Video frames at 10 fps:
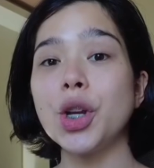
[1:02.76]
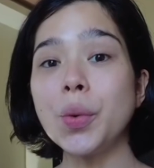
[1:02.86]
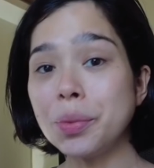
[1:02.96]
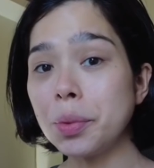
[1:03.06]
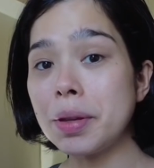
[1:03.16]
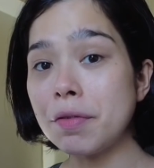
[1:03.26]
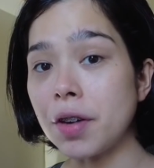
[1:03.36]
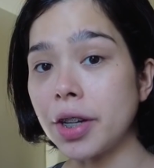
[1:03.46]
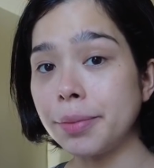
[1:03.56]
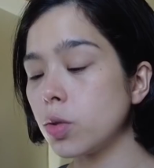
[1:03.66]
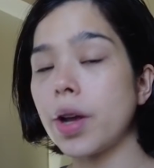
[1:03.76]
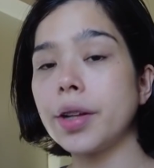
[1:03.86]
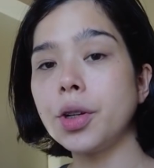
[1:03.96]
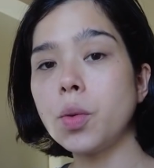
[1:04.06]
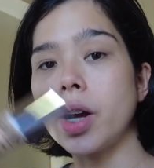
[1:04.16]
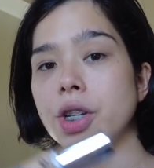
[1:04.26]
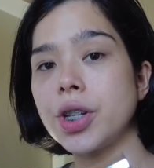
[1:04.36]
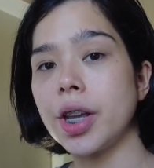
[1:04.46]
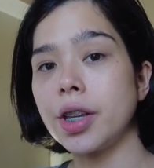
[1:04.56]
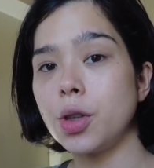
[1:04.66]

know what would be fun is while you're watching,